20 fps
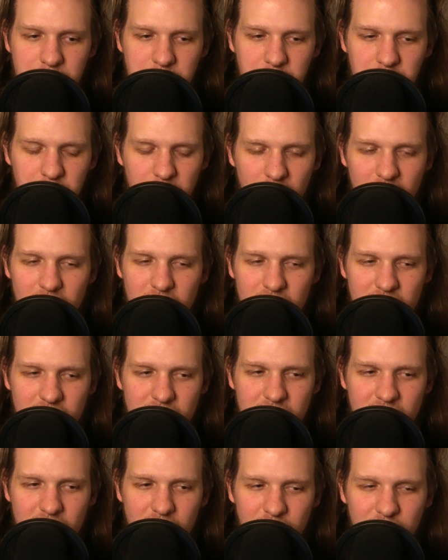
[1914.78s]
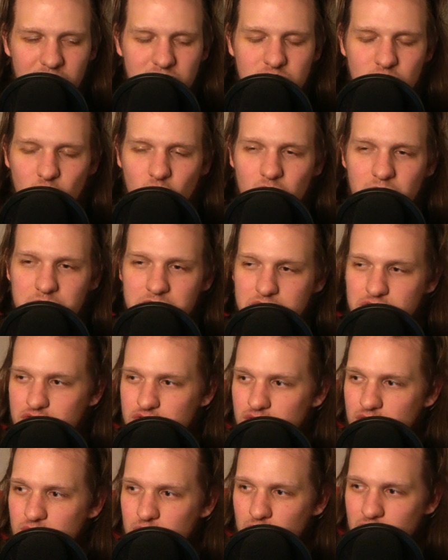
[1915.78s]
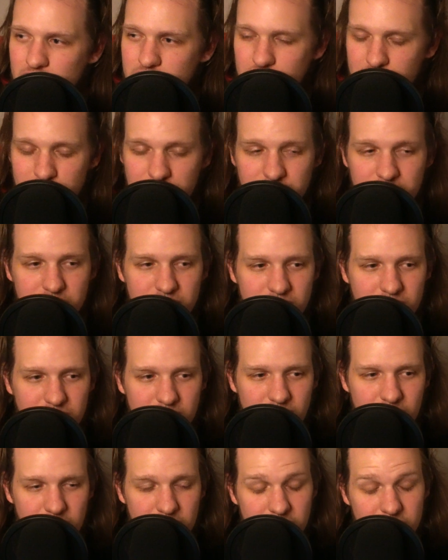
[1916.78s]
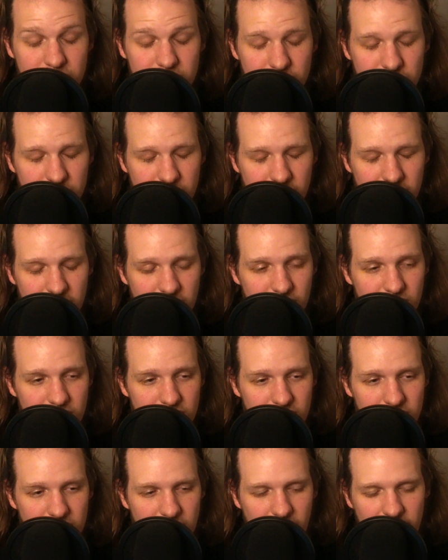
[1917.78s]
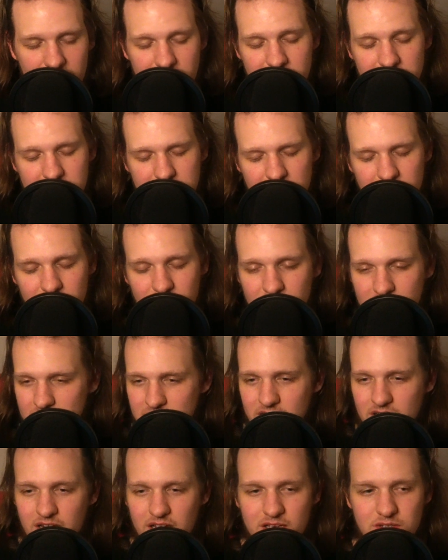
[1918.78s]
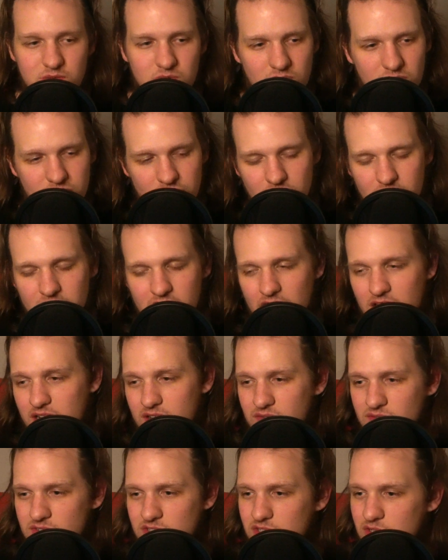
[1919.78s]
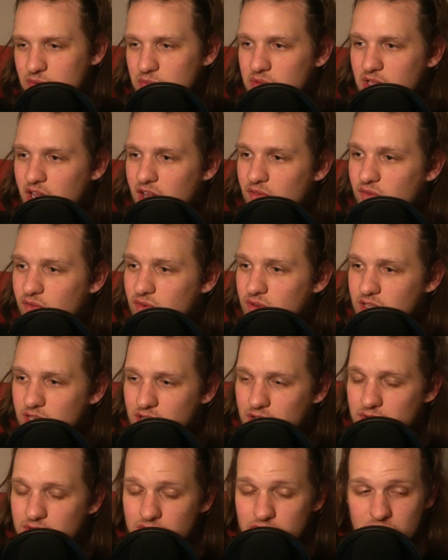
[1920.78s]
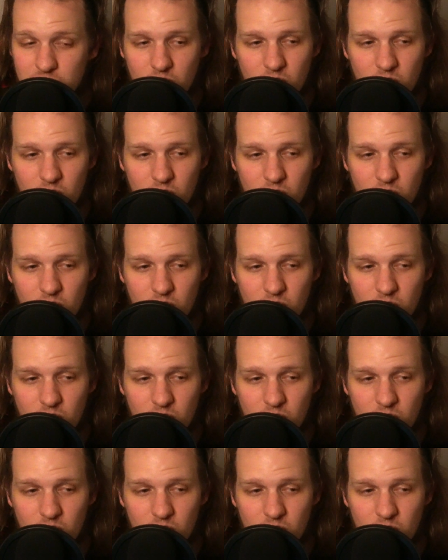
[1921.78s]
But if it's a woman's strict restroom, which you can never, I guess even in today's world, you can't even assume that everyone that goes into